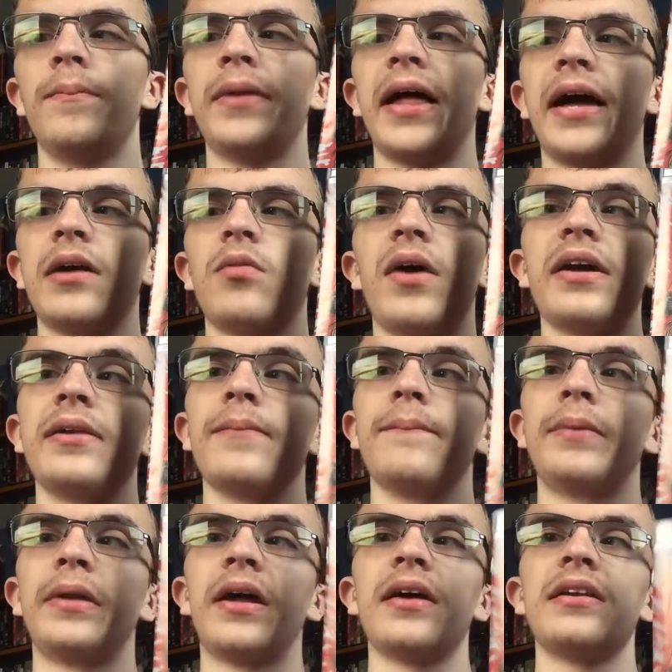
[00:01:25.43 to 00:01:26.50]
Black, White, and
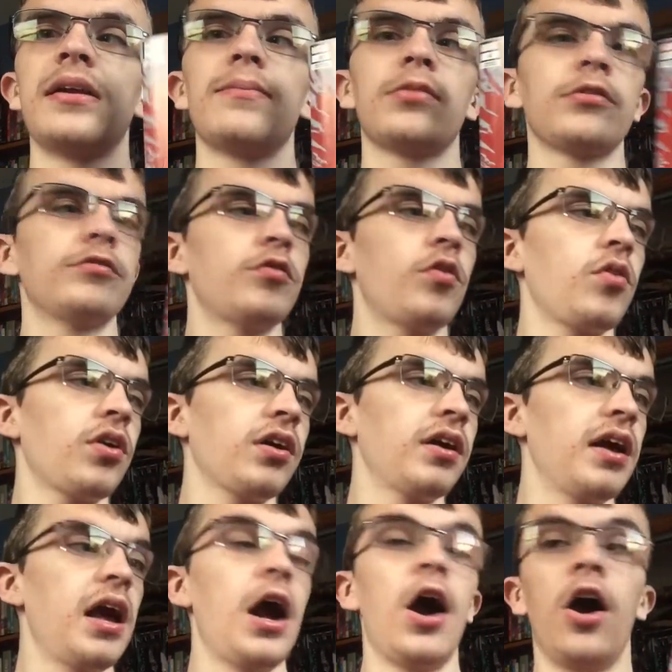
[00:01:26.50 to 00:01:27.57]
Blood number four.
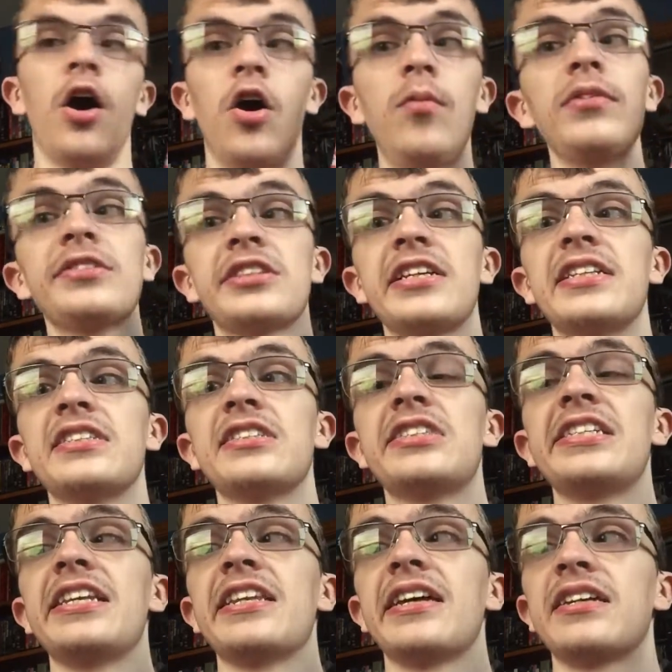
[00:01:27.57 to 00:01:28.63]
Almost didn't
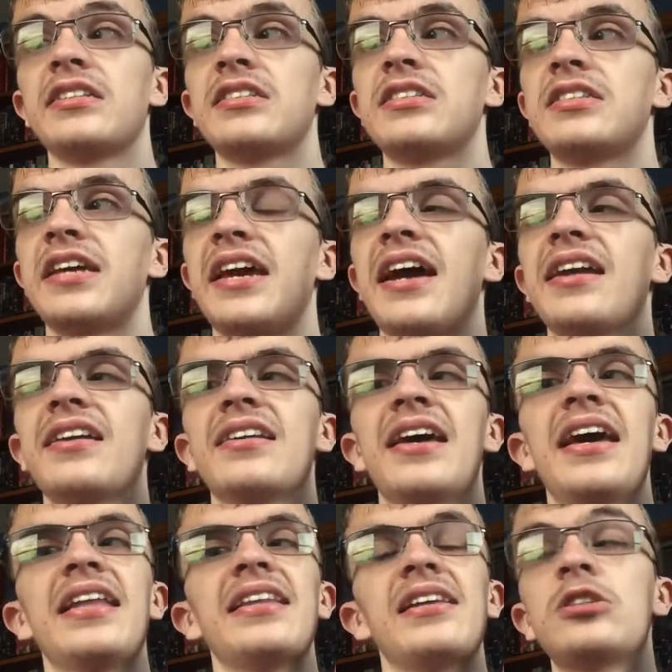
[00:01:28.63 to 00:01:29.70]
see this, and
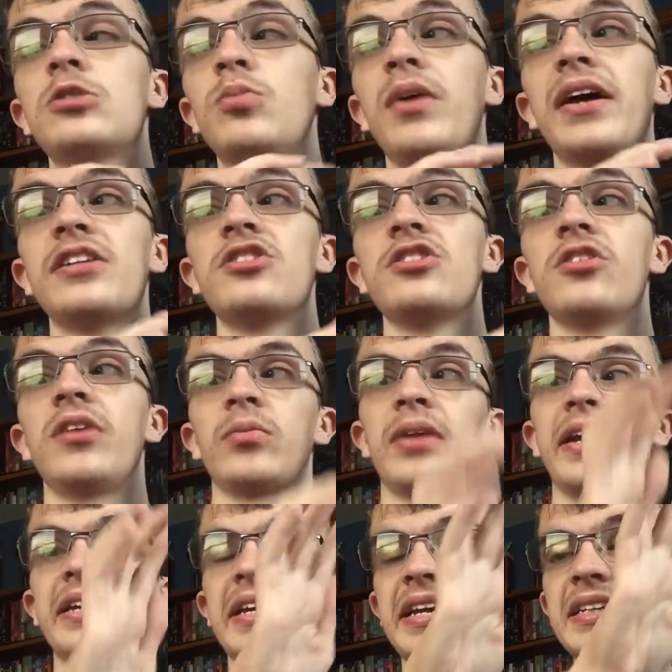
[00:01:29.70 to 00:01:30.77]
this is what I do. Like when
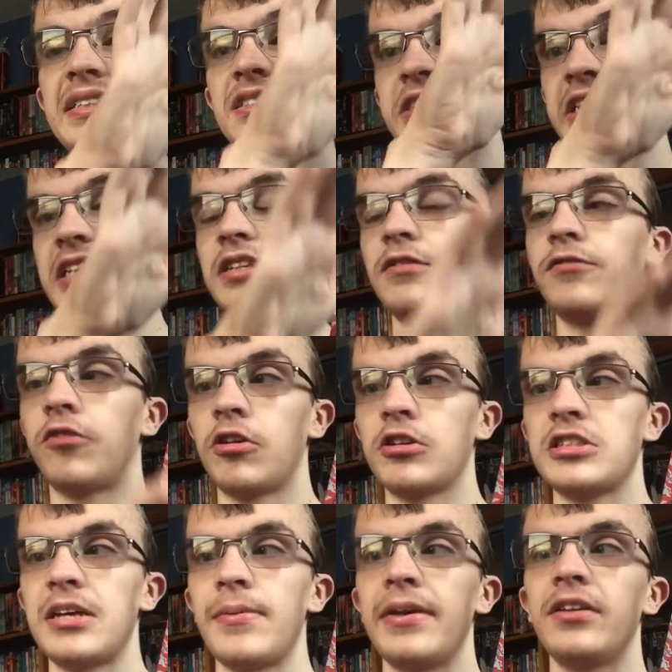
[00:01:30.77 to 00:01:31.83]
I can't see it the
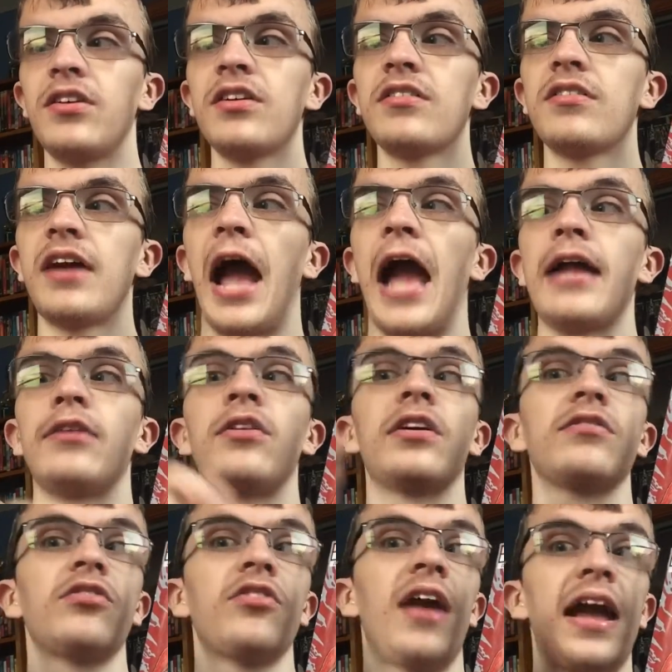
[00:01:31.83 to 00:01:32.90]
first time I look, I
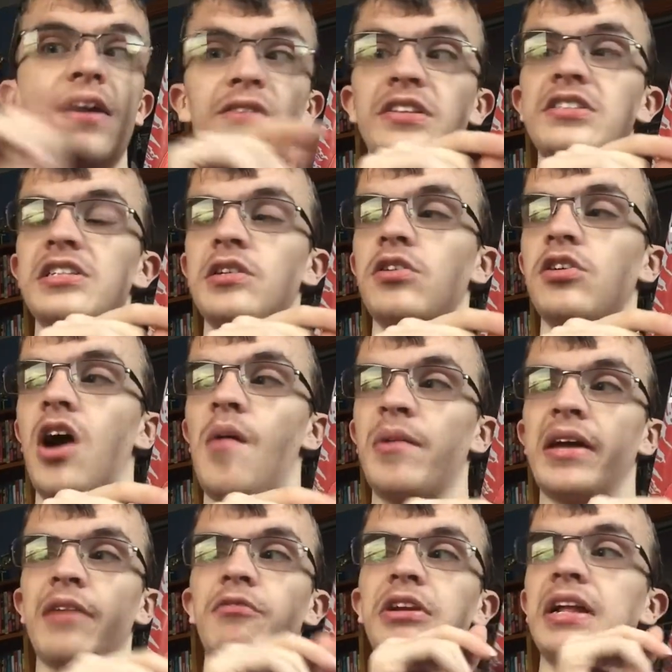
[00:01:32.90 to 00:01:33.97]
look through every single comic.
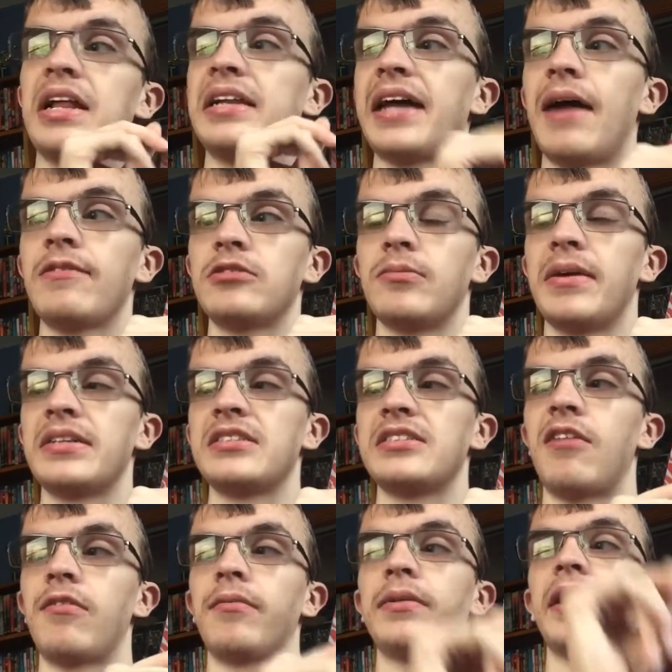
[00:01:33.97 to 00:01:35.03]
I read it aloud to
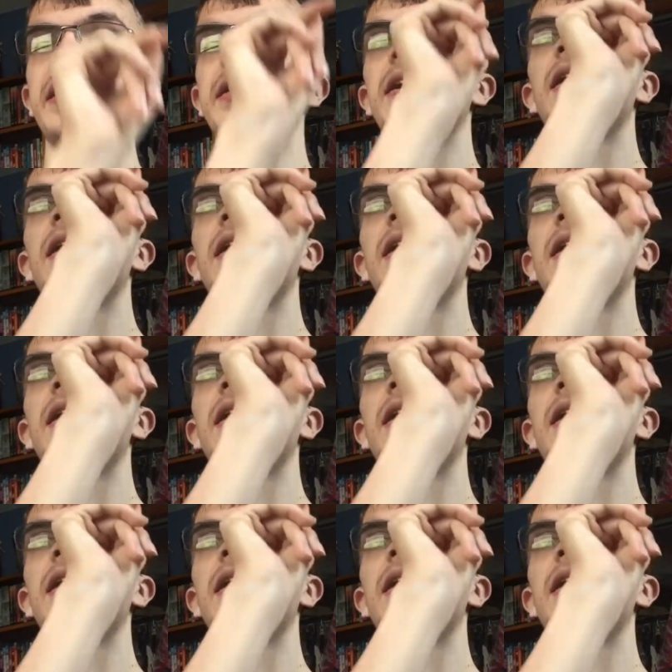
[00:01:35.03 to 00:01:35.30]
myself. I'm like,